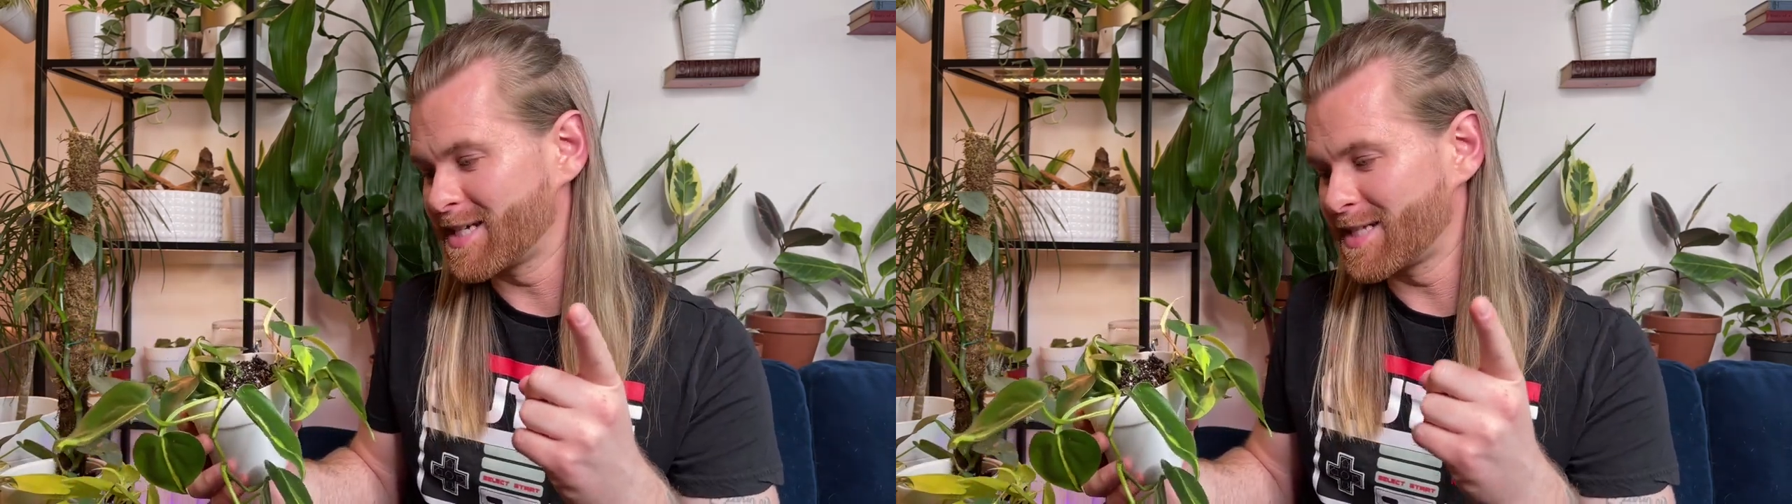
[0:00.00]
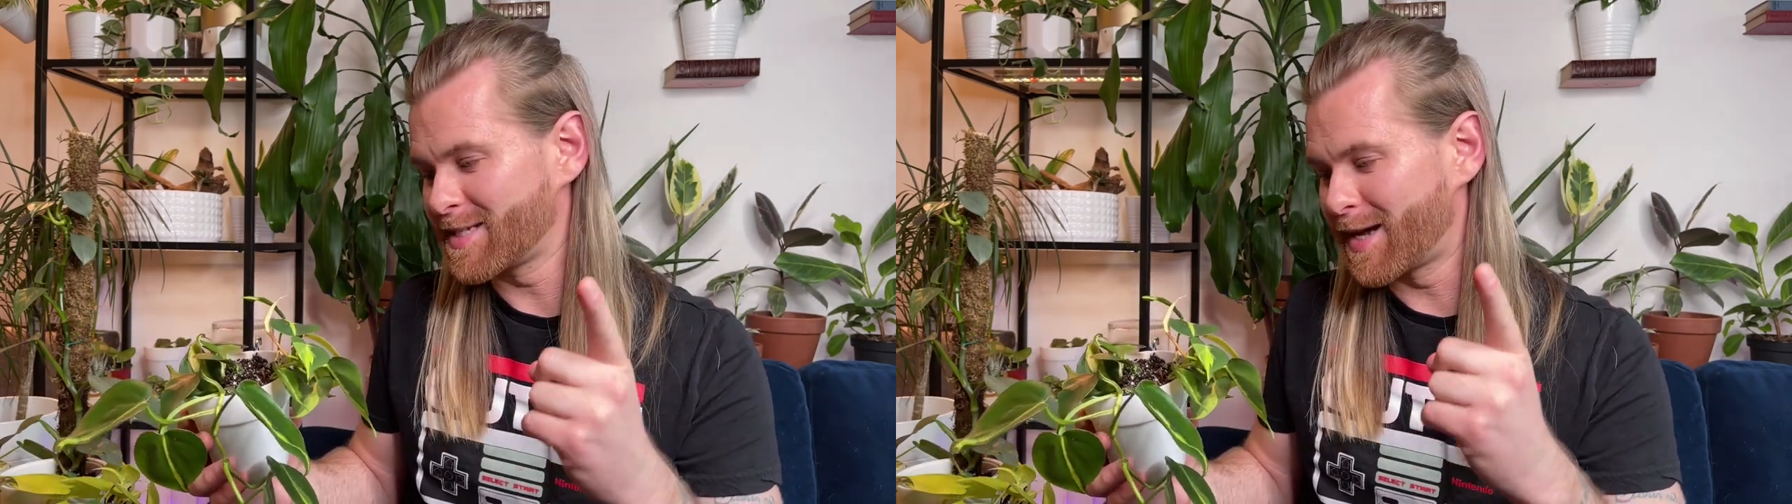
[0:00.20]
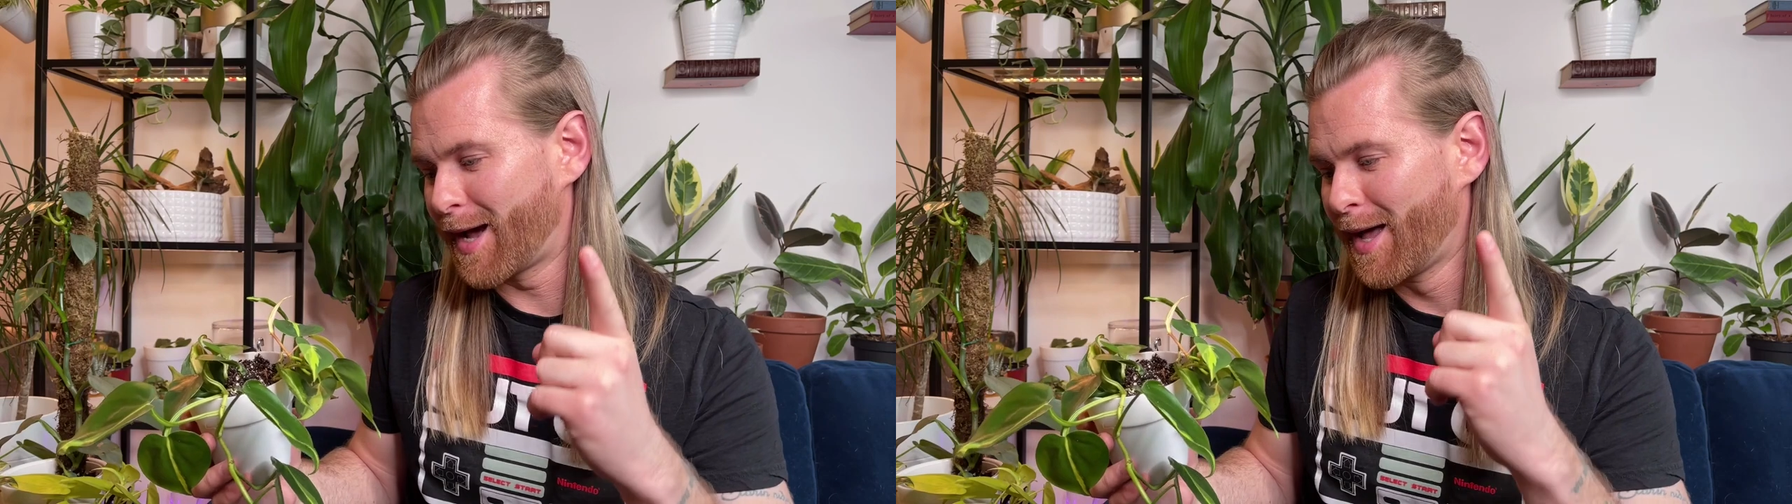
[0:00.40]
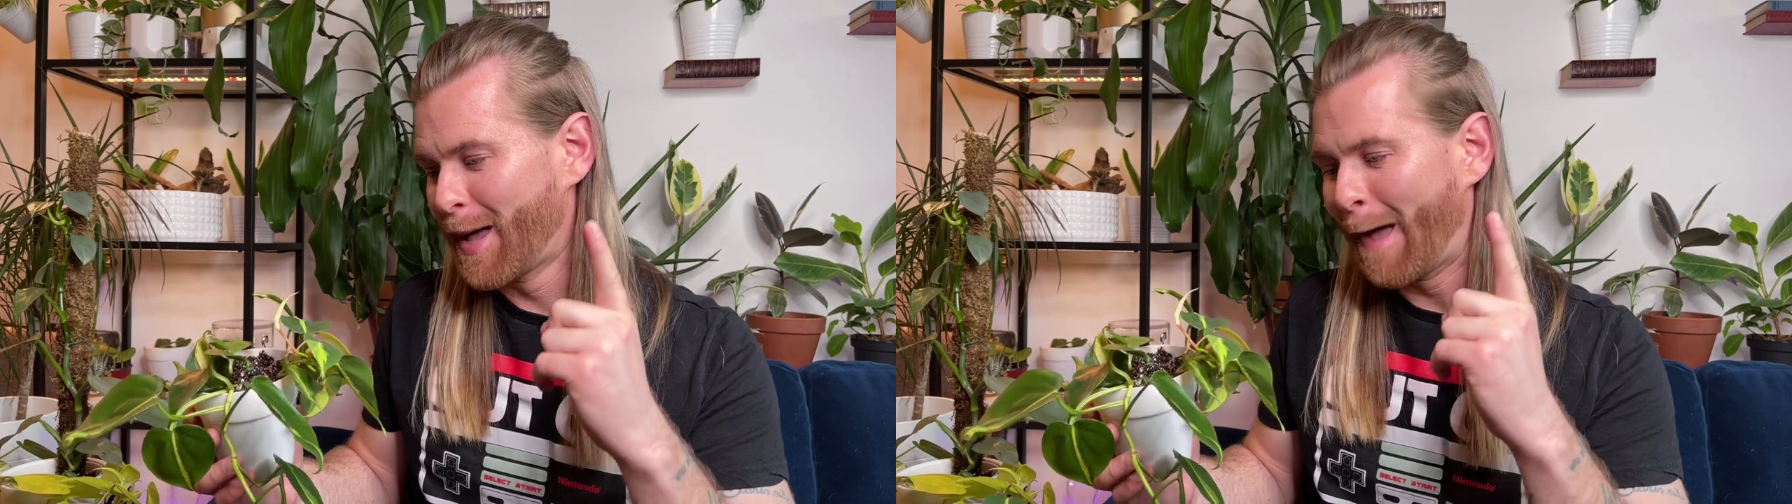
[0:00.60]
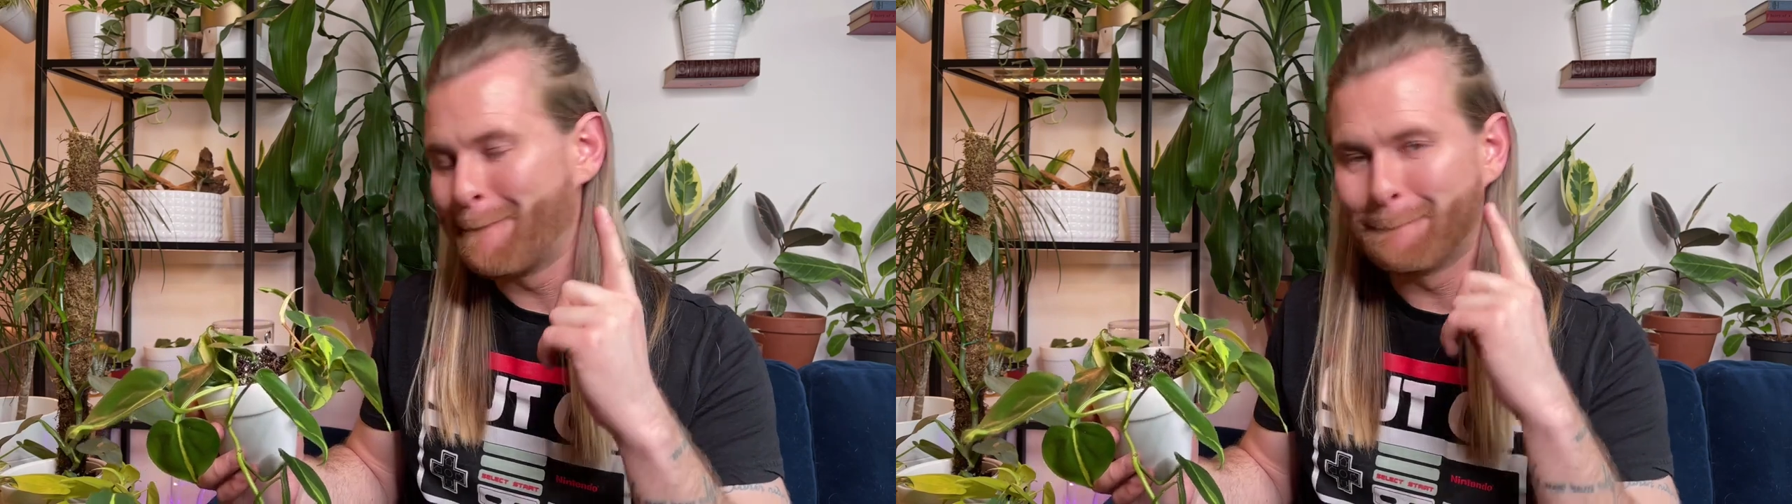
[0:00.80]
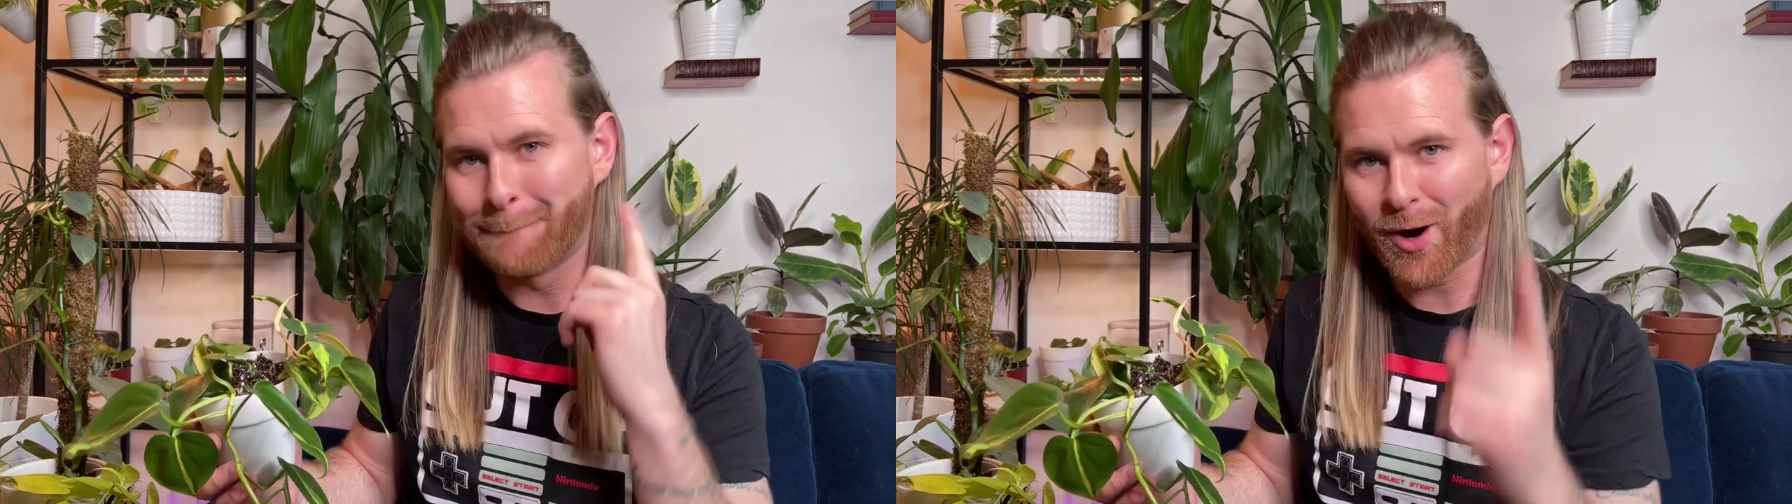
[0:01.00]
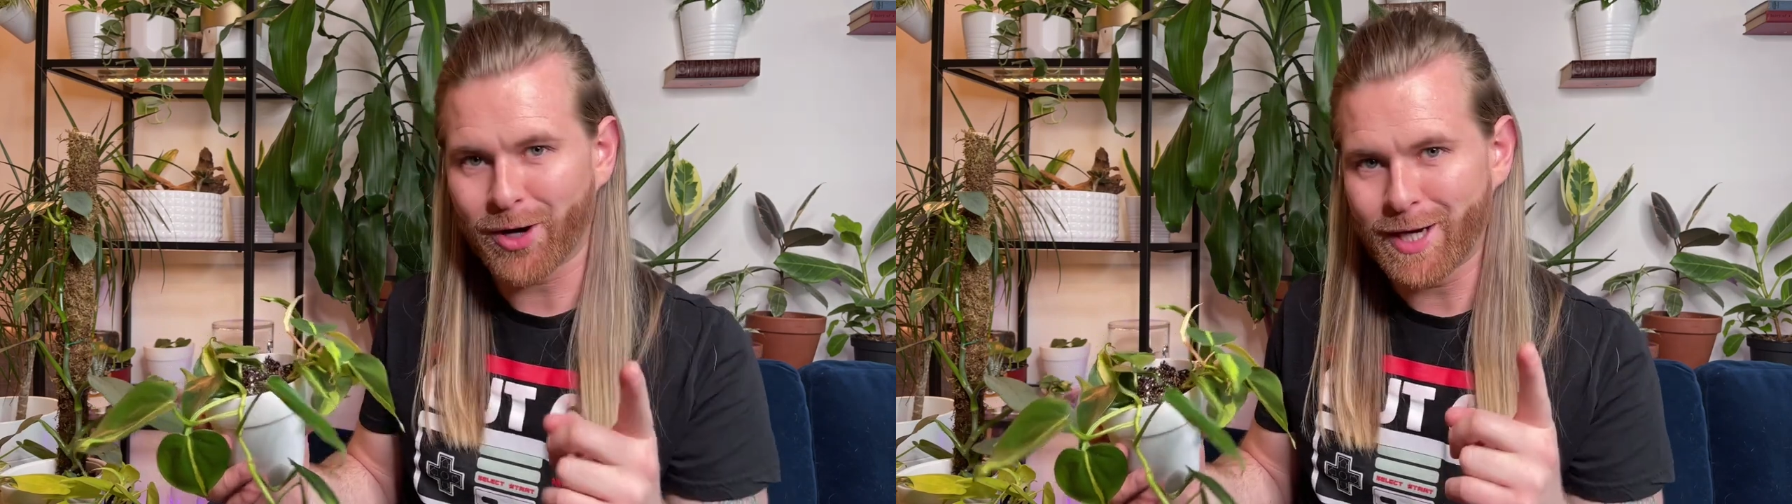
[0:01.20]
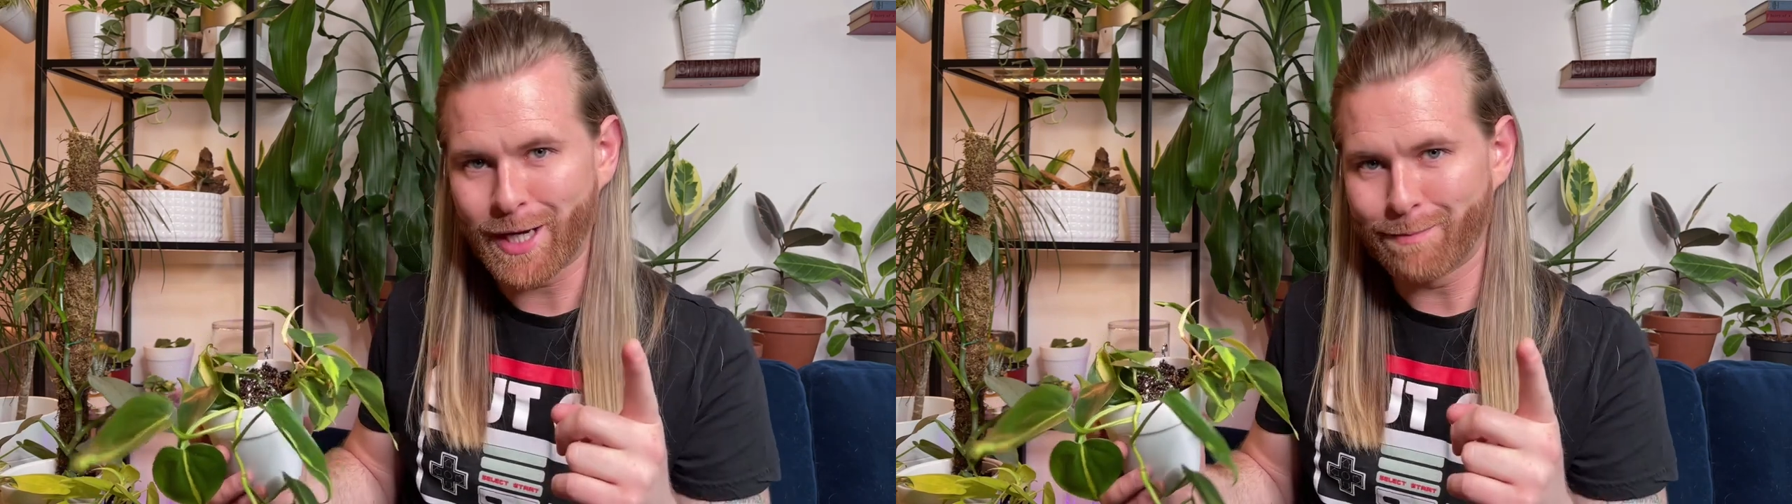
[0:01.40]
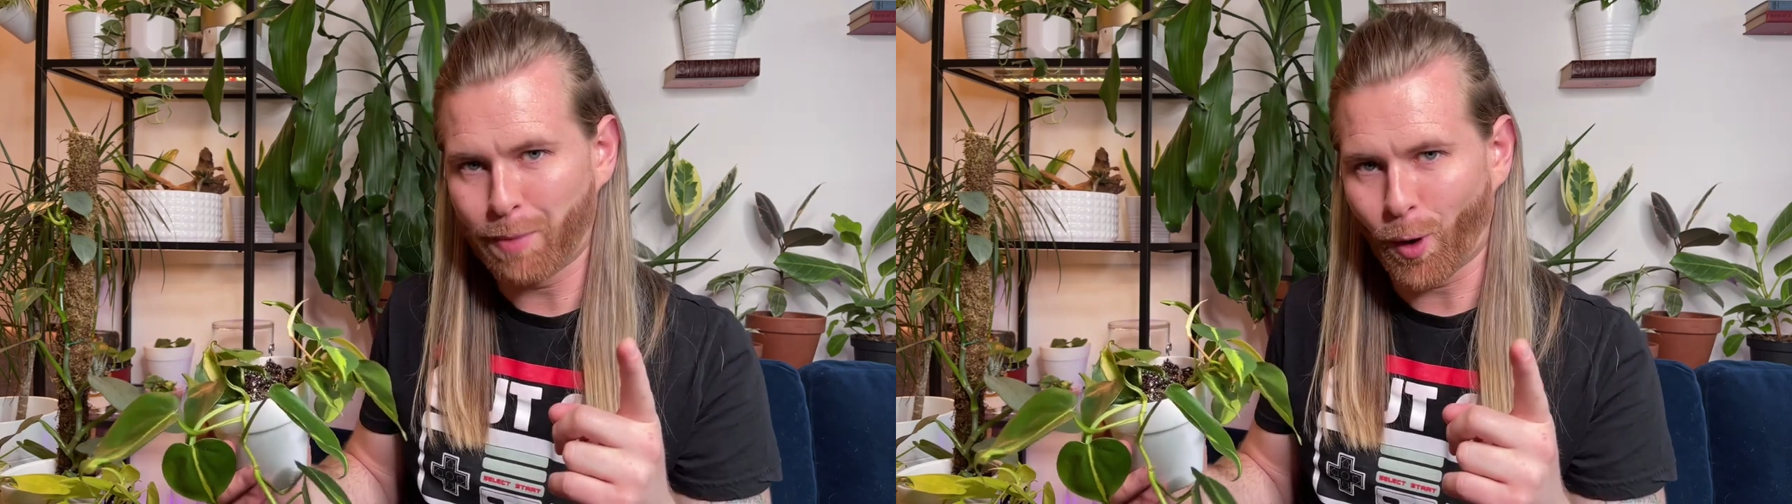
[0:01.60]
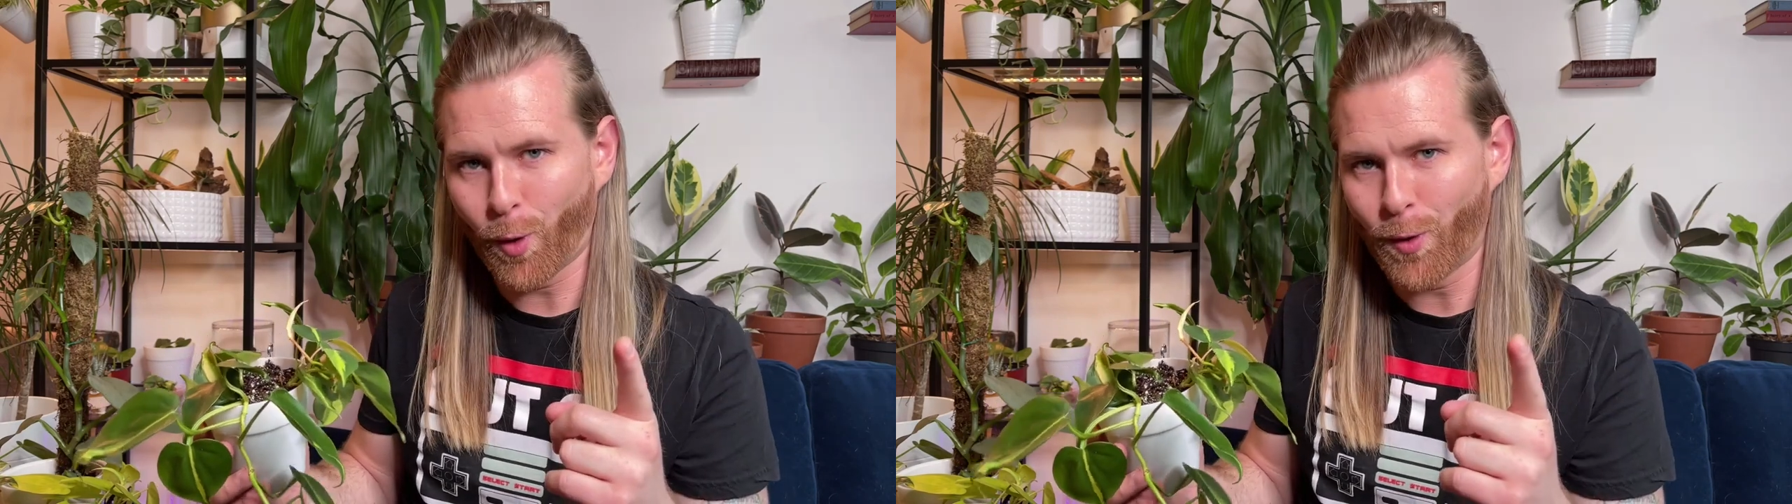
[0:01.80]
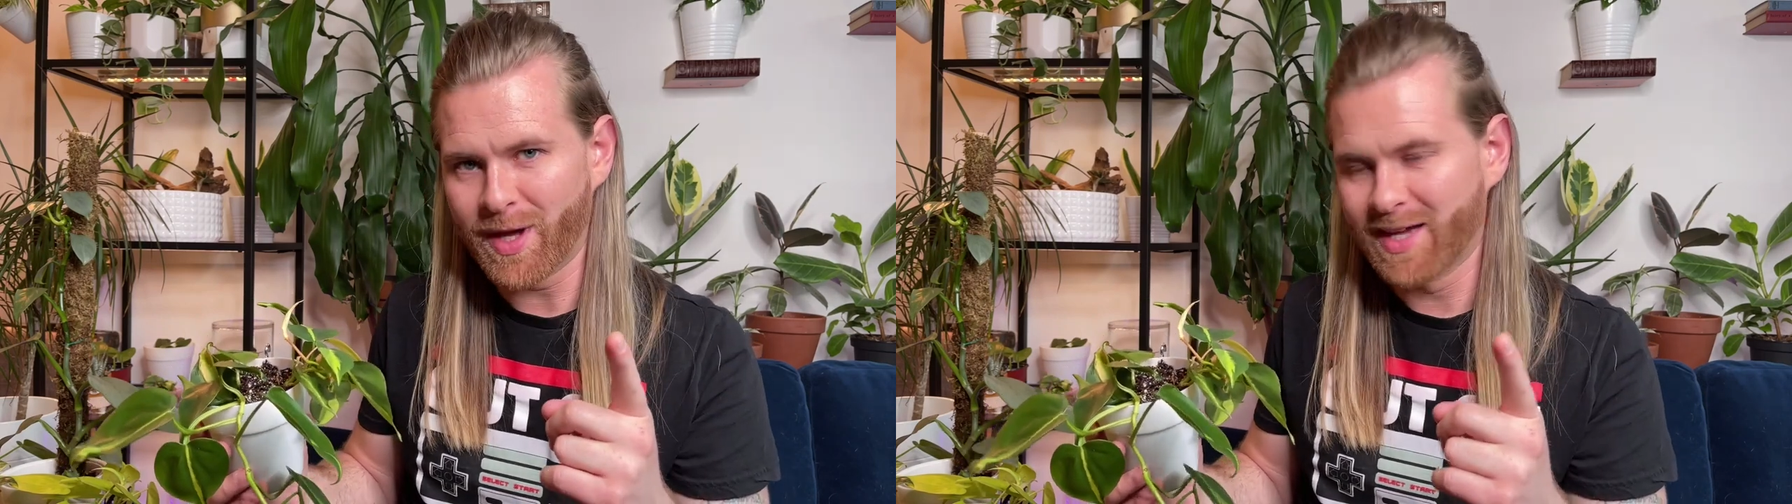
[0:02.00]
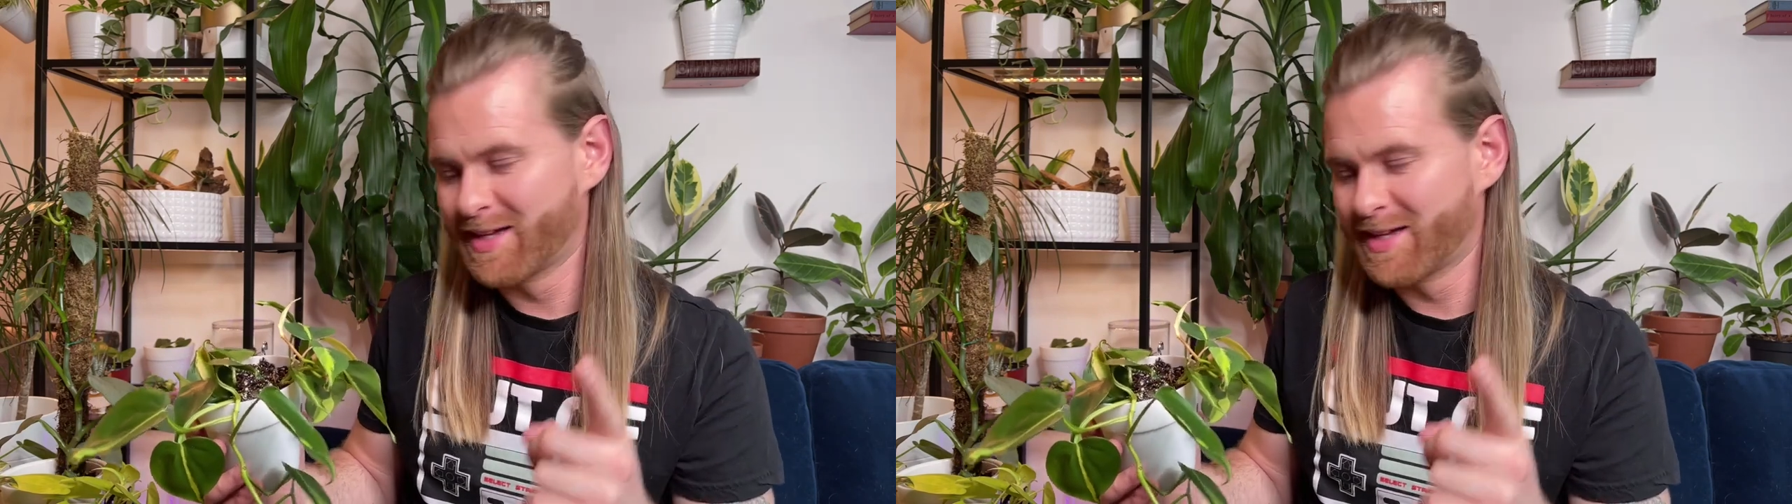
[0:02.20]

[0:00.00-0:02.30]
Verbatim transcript: It's a marketing ploy.